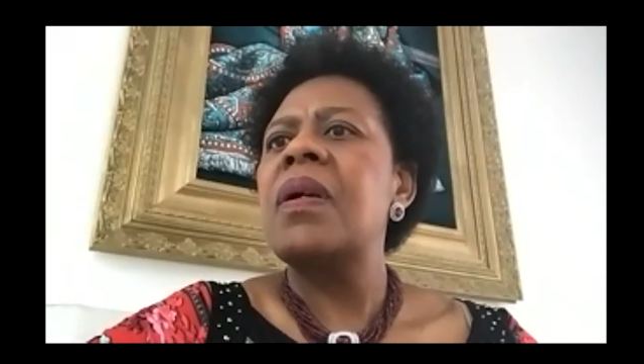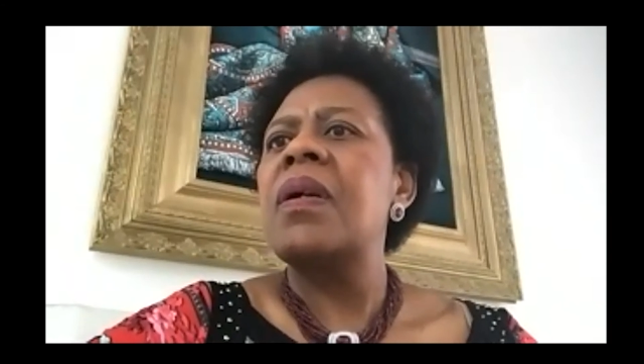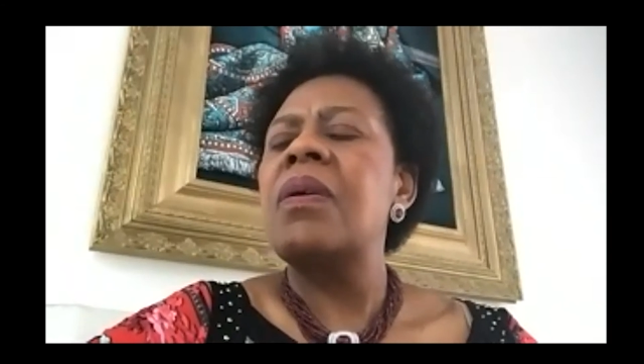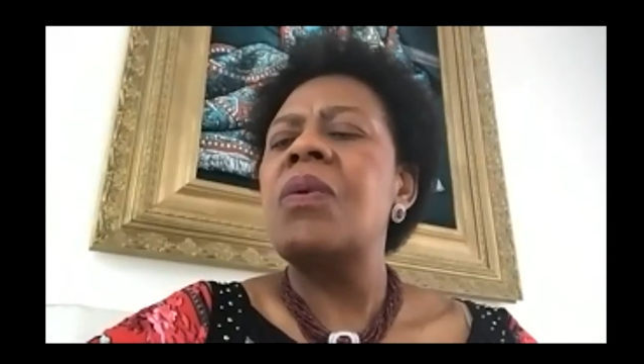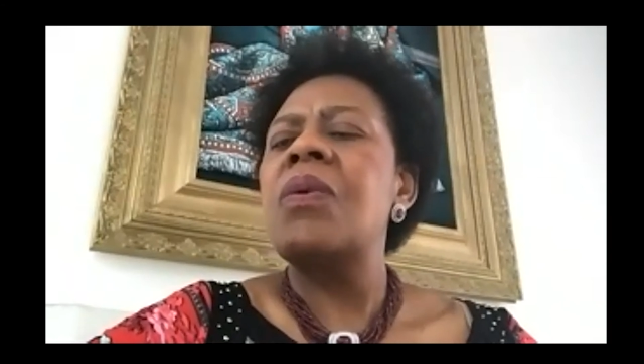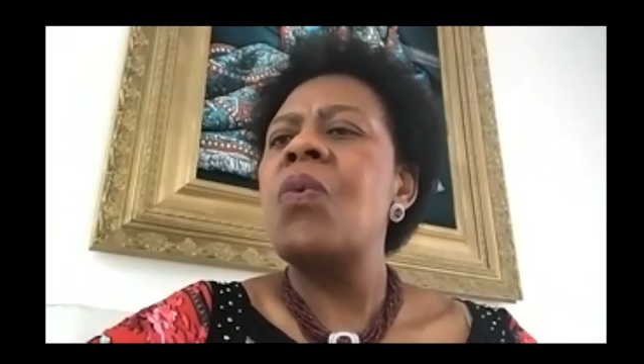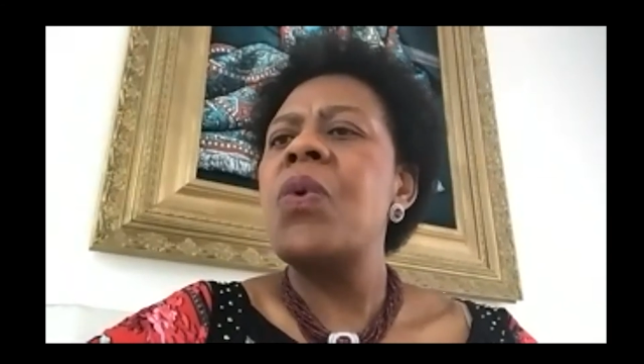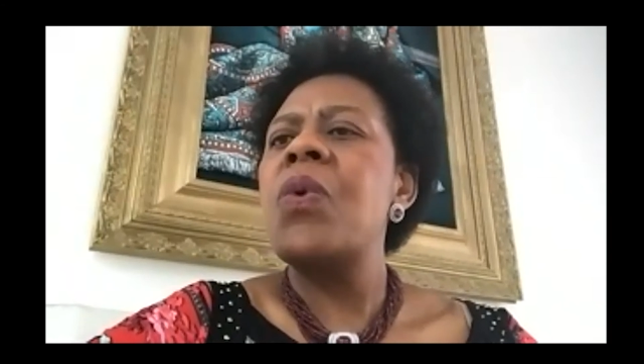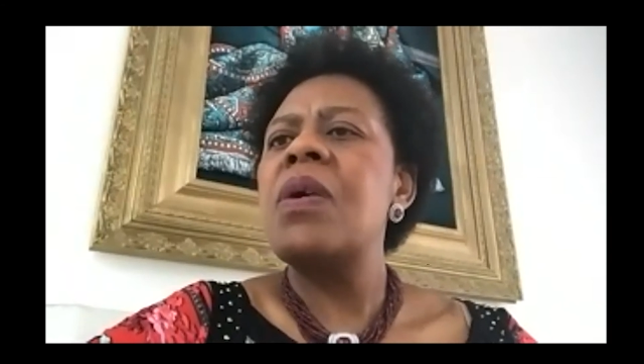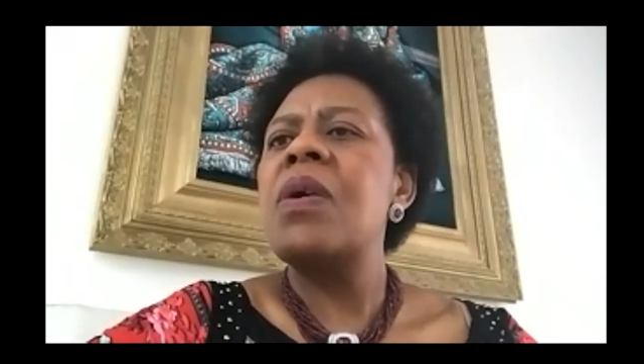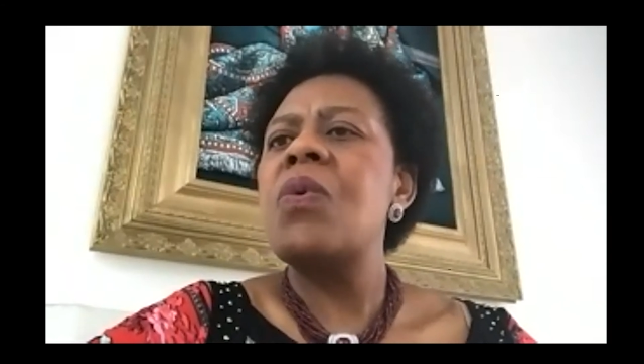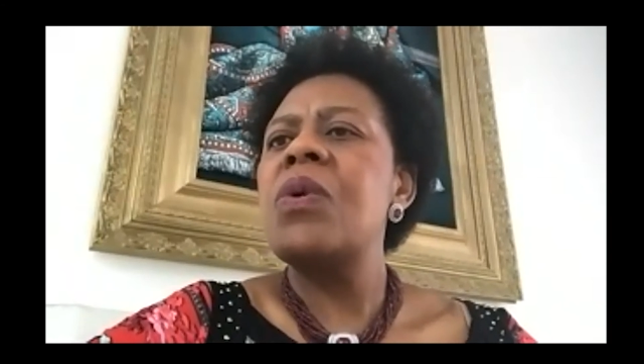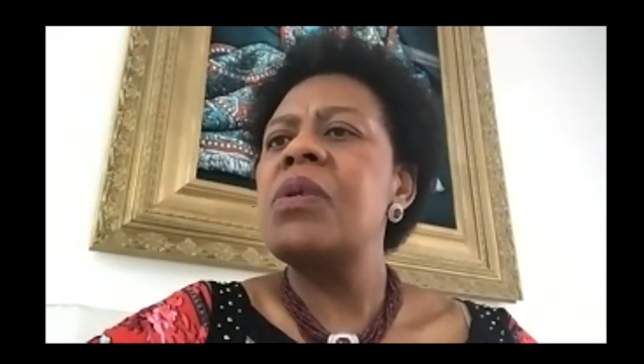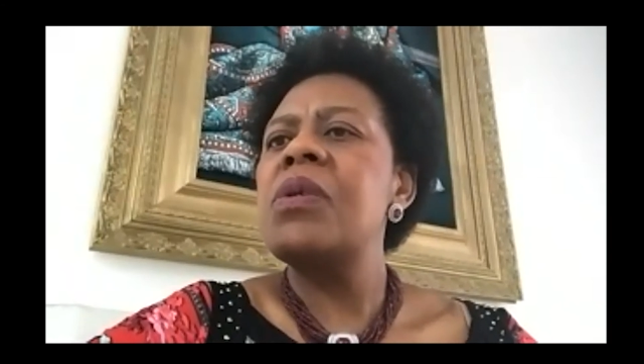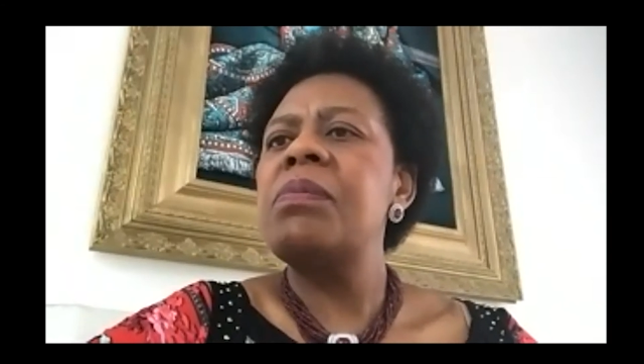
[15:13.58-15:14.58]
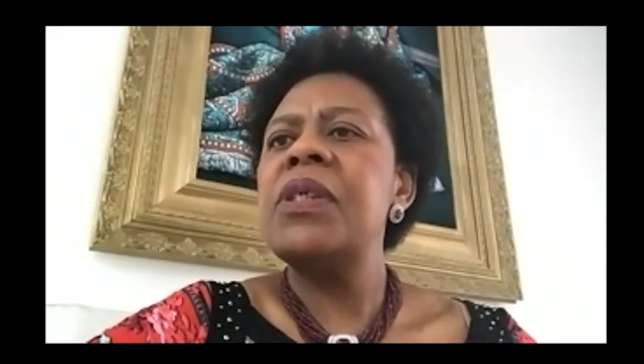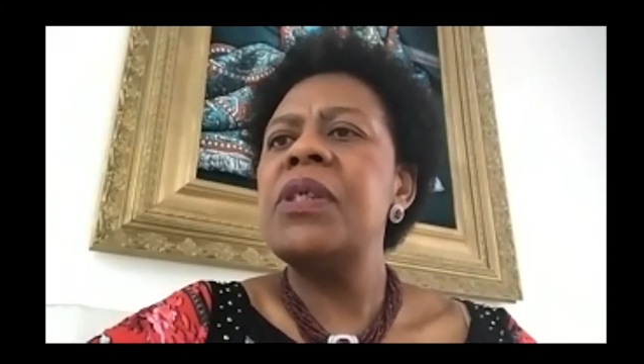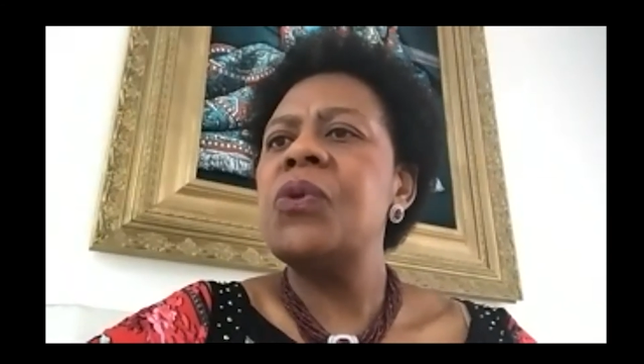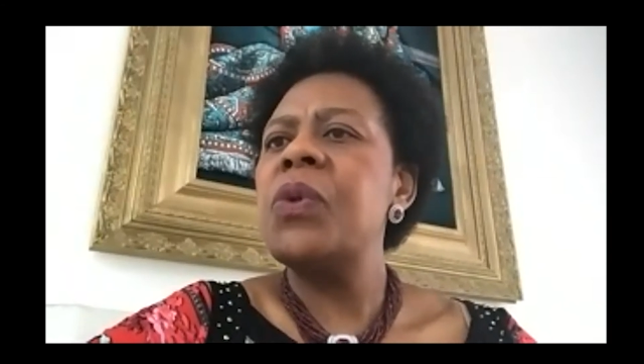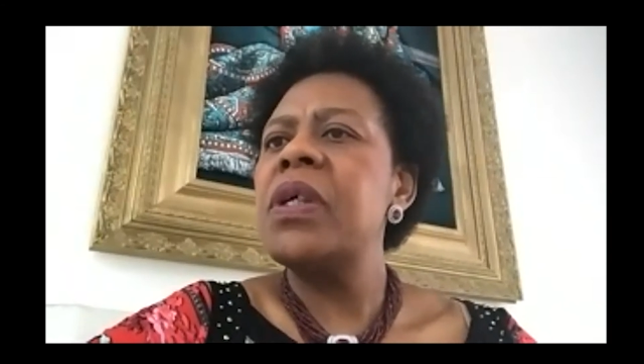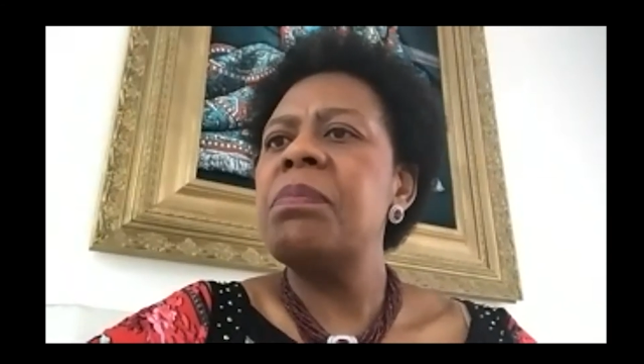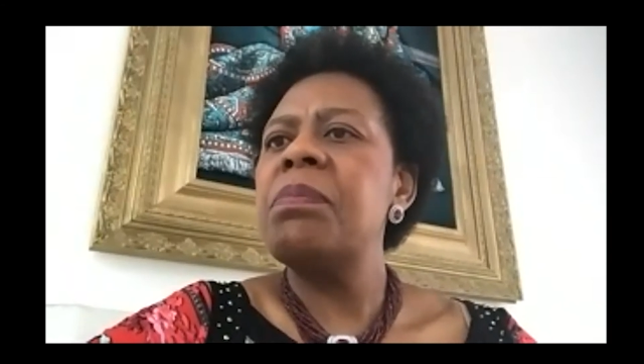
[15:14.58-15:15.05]
we will be
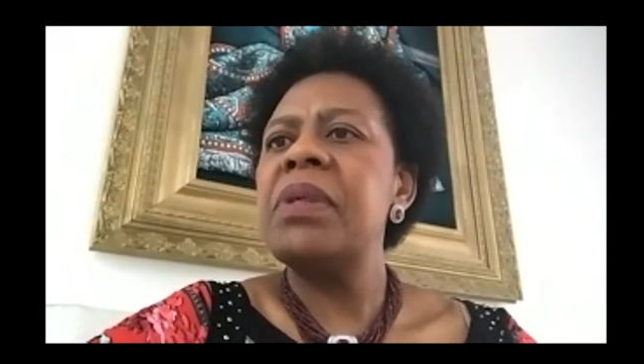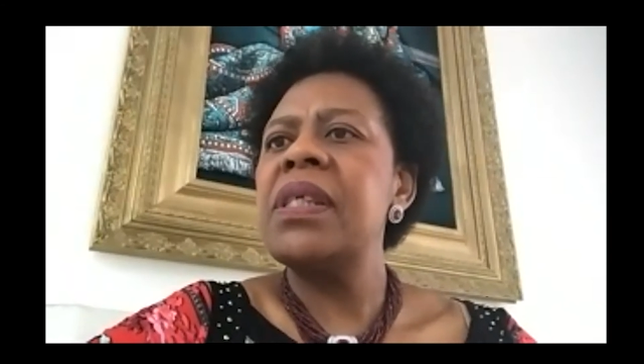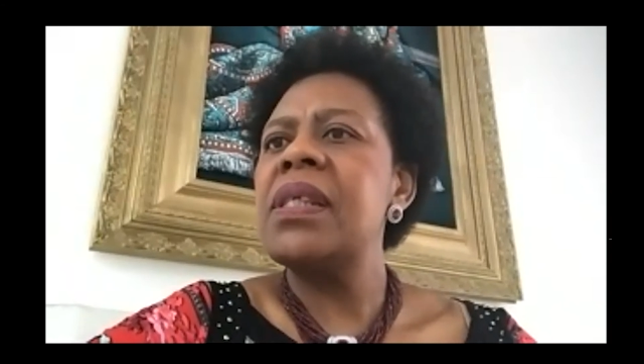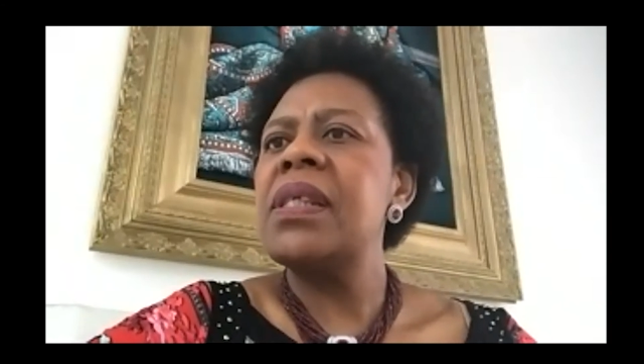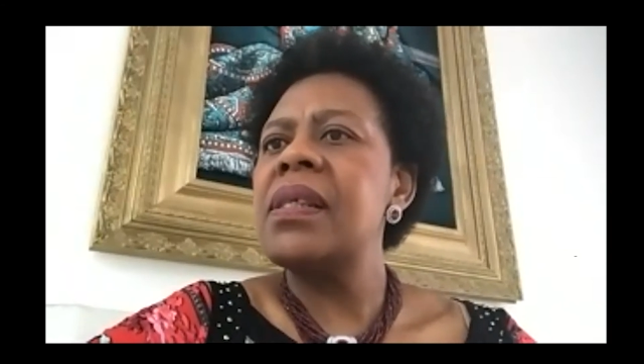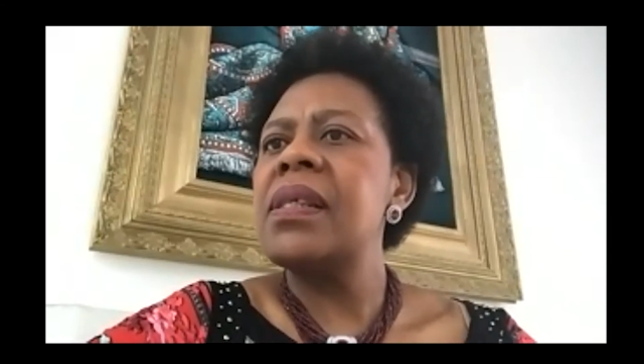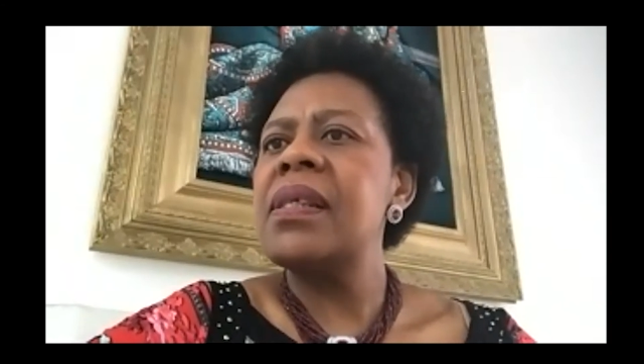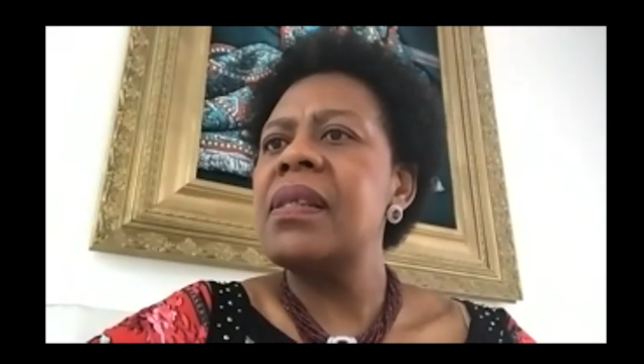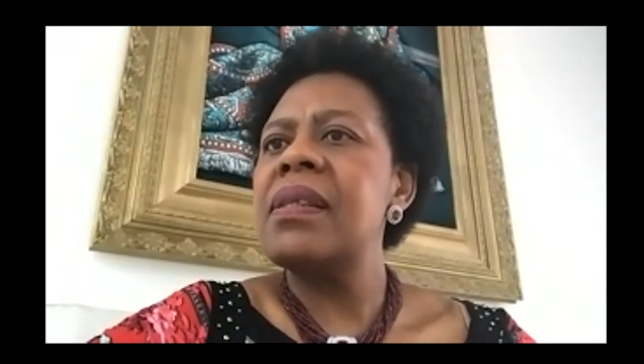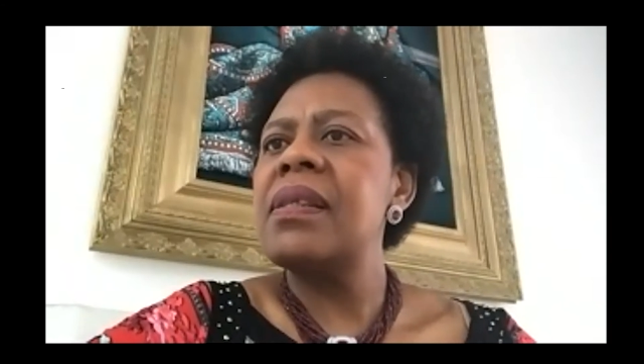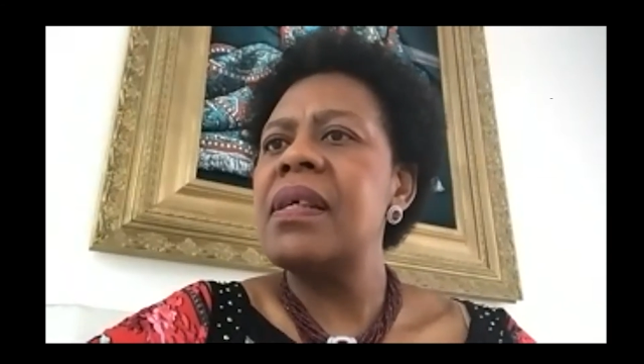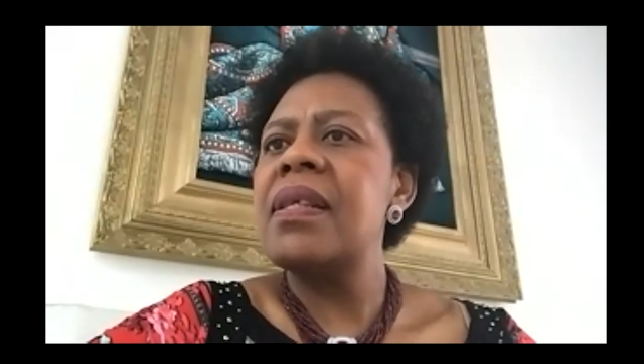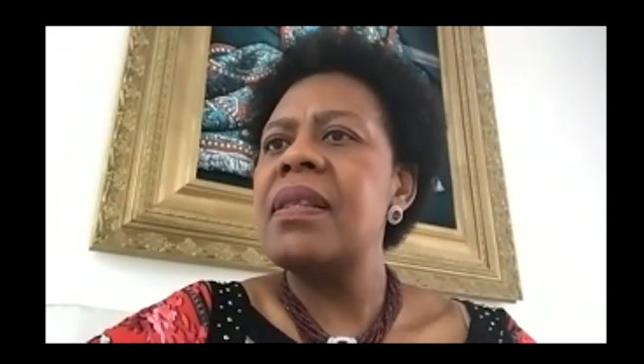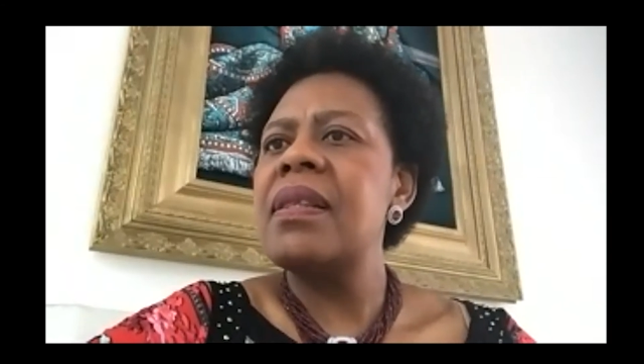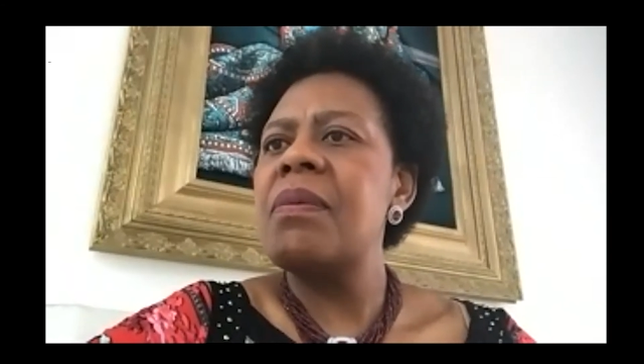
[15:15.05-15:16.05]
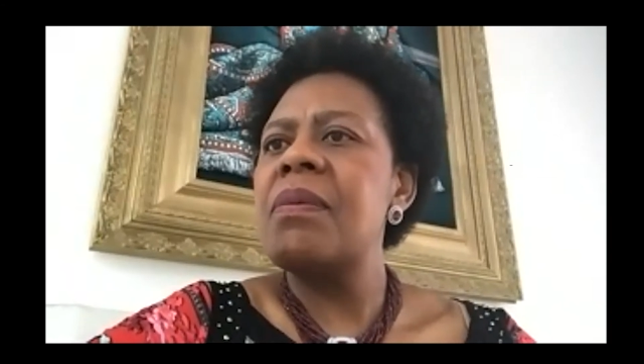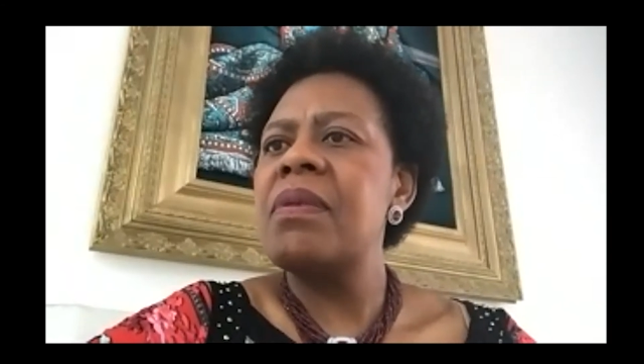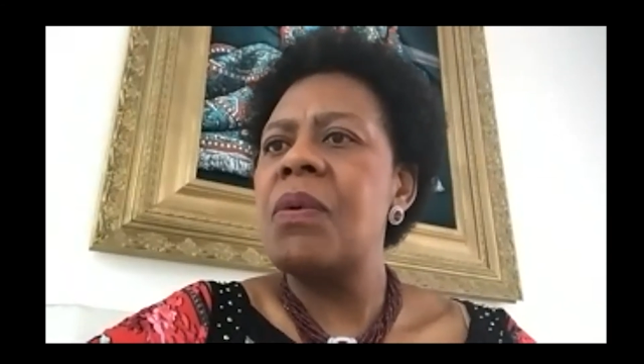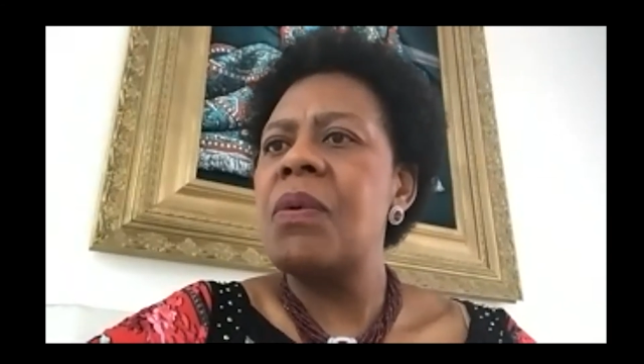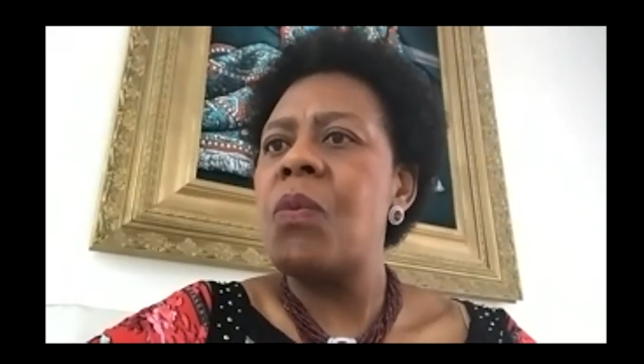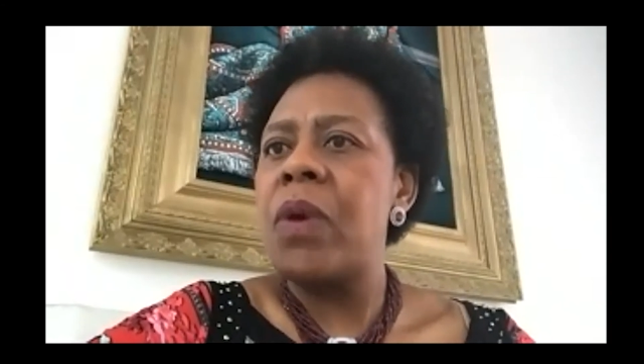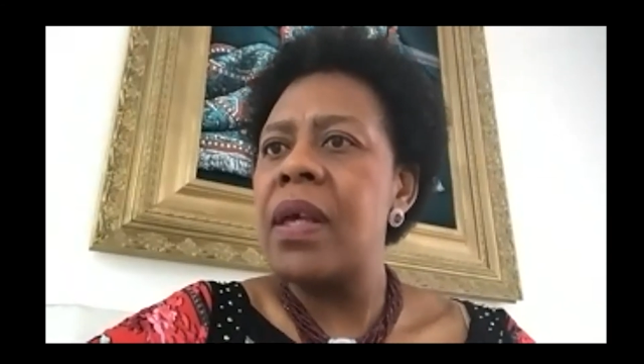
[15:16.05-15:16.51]
doing business in the way,